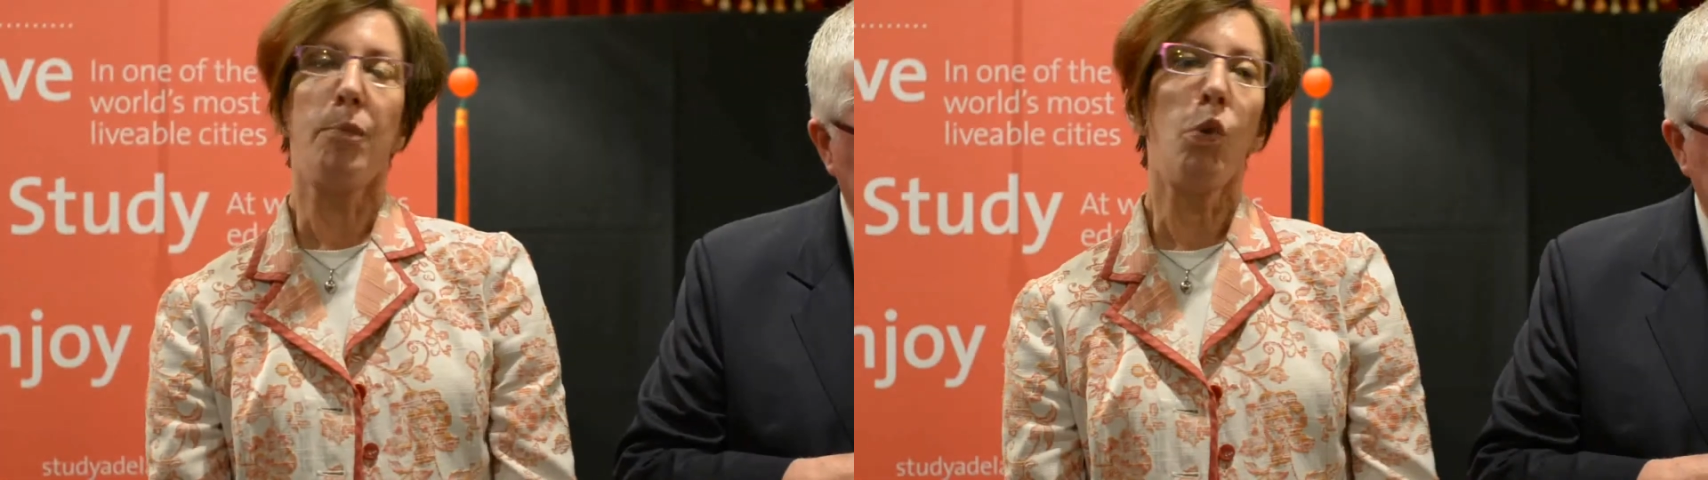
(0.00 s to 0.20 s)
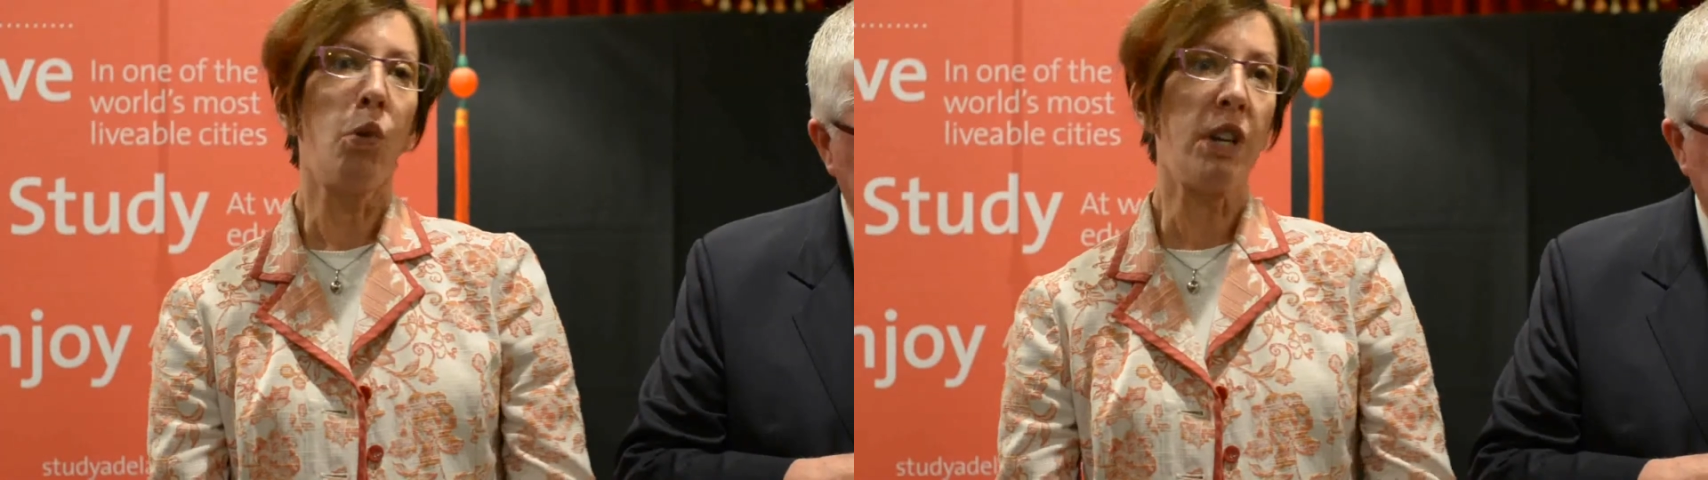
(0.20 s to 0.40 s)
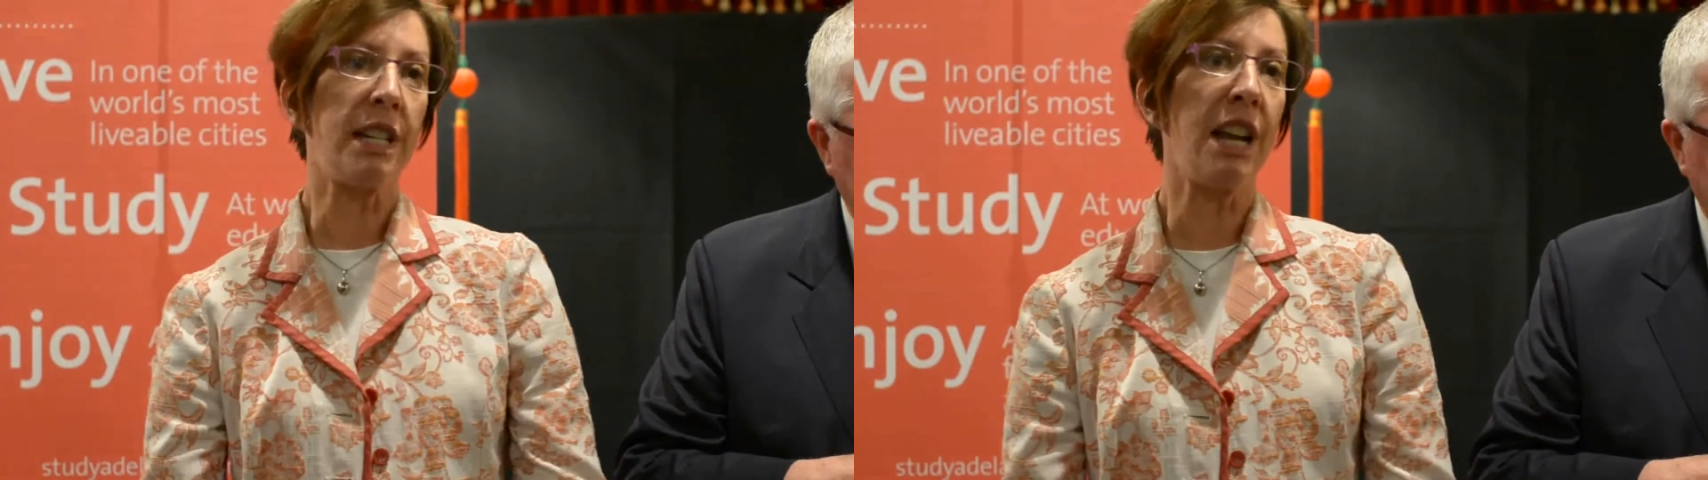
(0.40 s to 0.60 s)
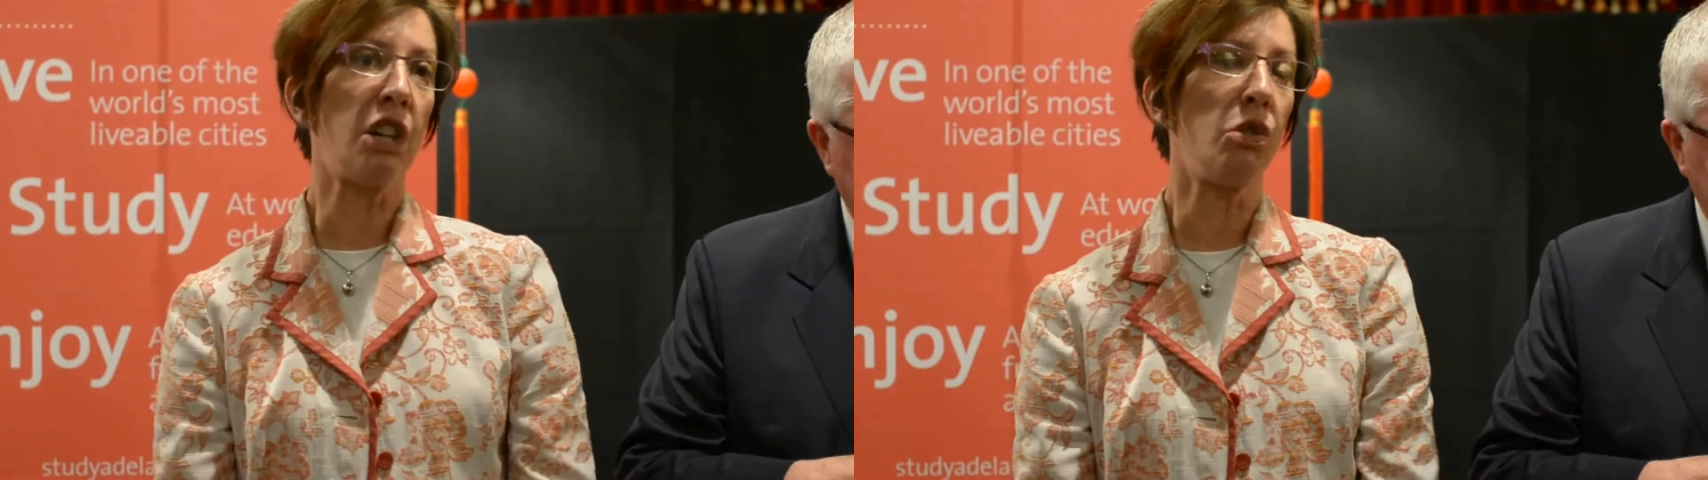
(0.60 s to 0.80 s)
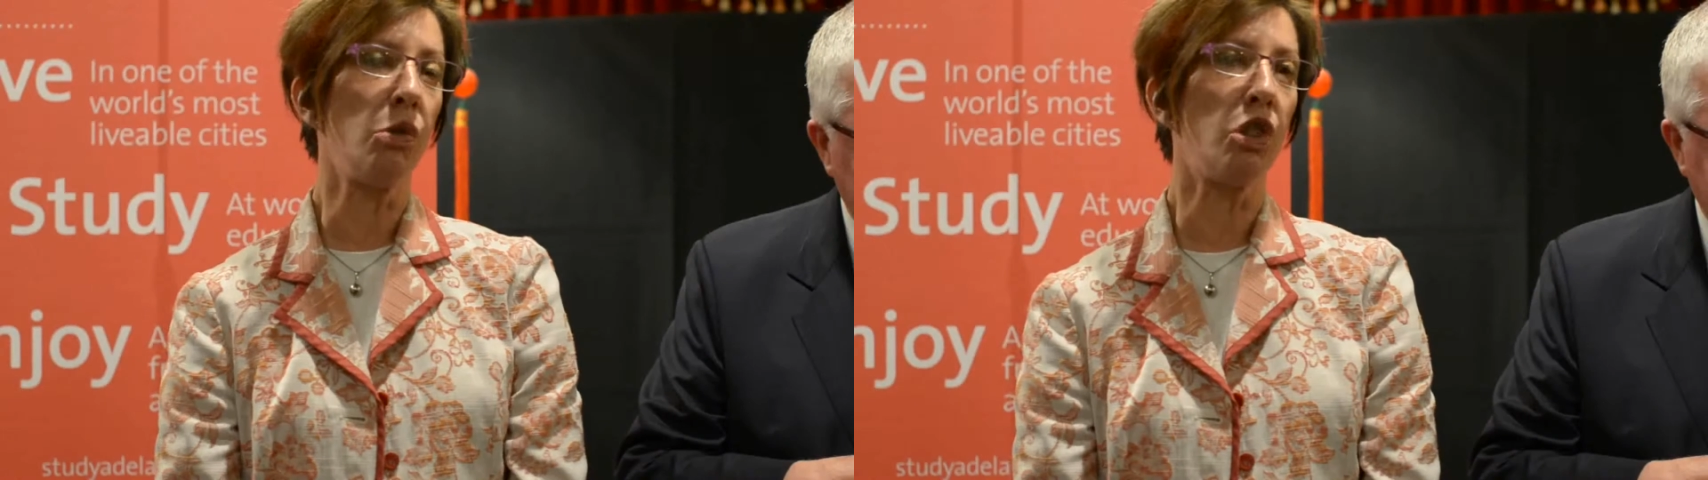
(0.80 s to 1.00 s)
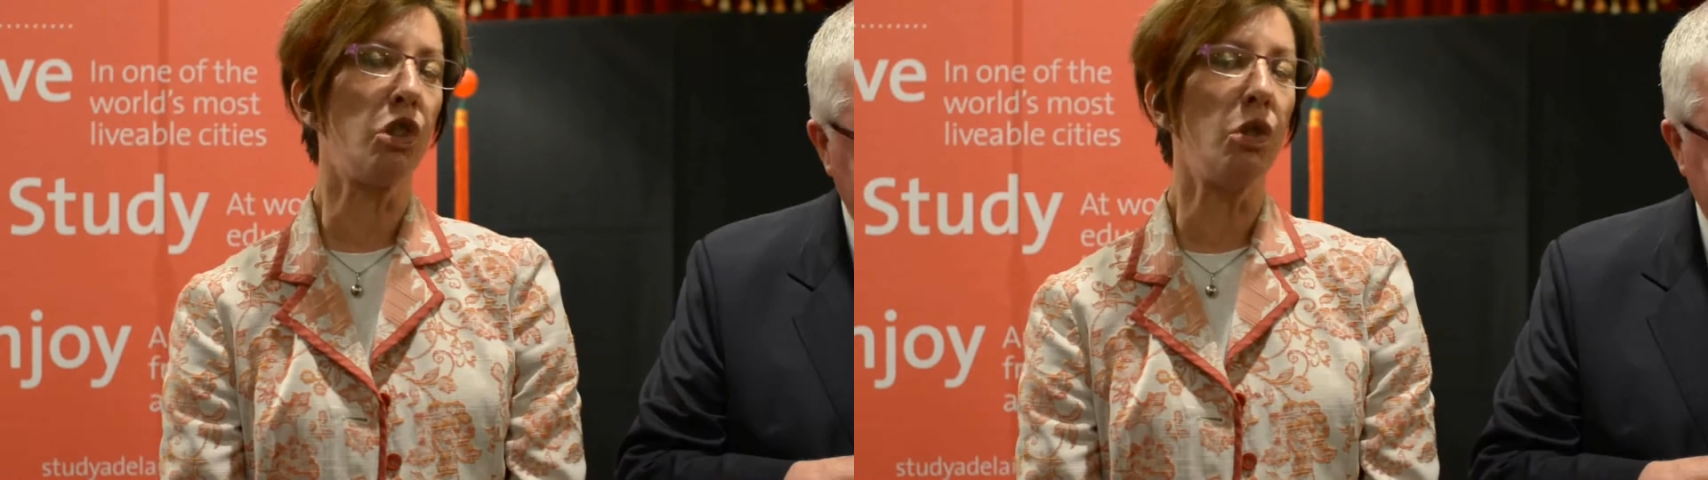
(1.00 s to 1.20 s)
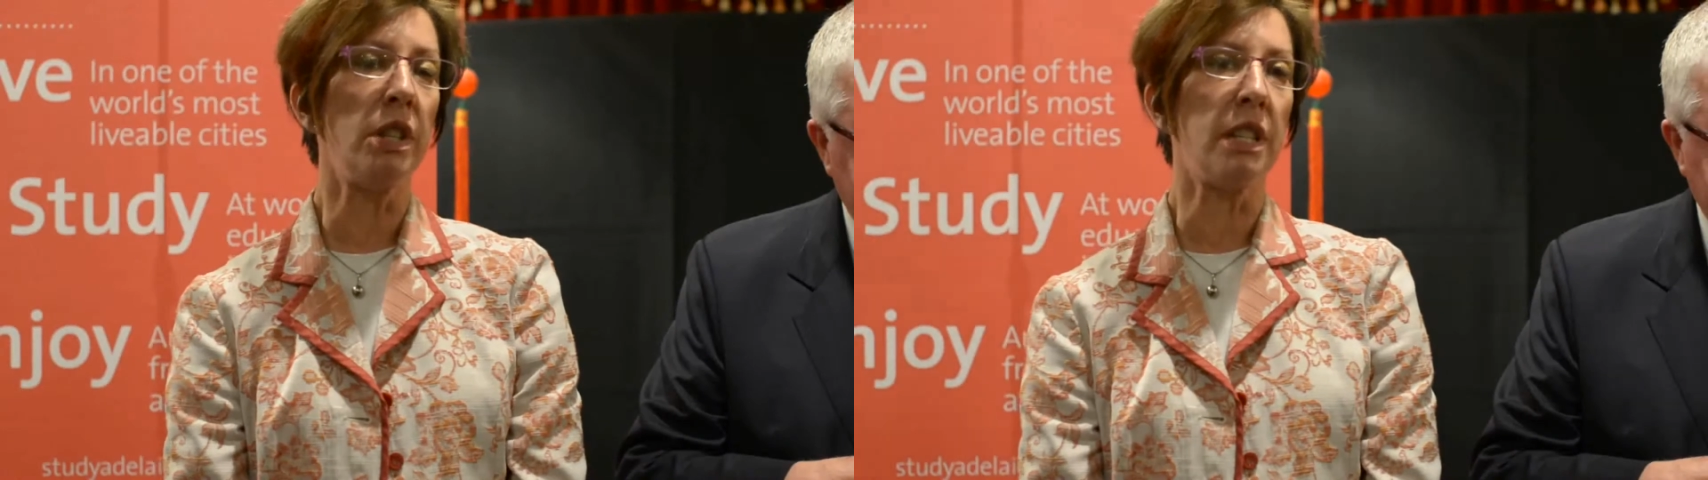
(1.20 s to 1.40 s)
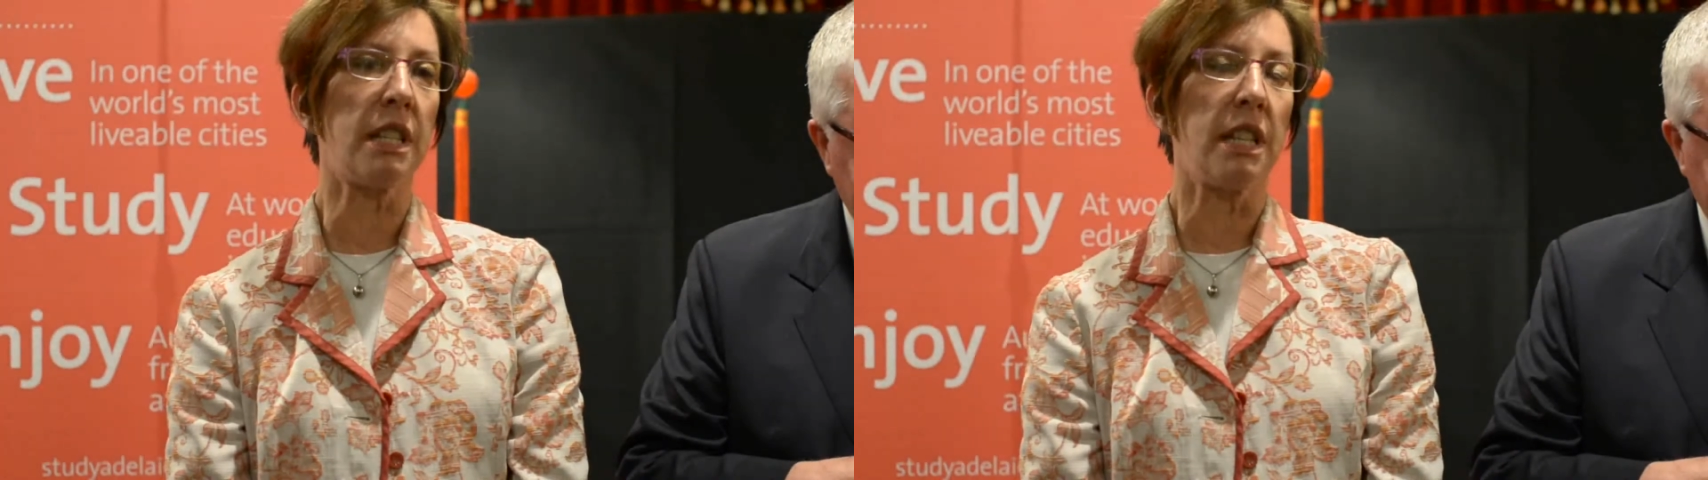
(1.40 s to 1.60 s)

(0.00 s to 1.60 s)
more international students